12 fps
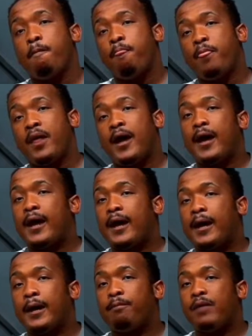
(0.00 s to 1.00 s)

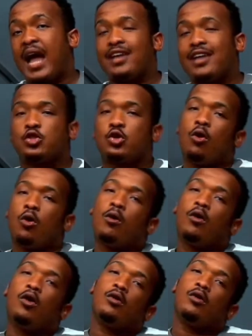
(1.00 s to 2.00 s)
I saw
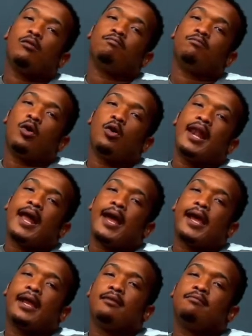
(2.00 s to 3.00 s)

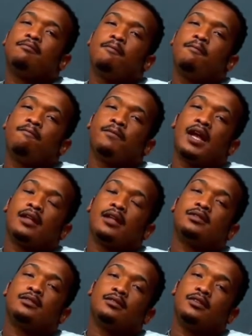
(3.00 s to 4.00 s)
online that,
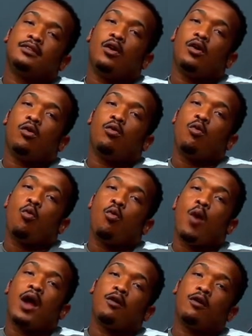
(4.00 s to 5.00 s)
you know,
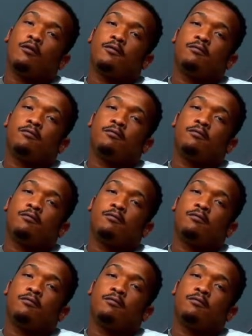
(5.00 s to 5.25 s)
one of,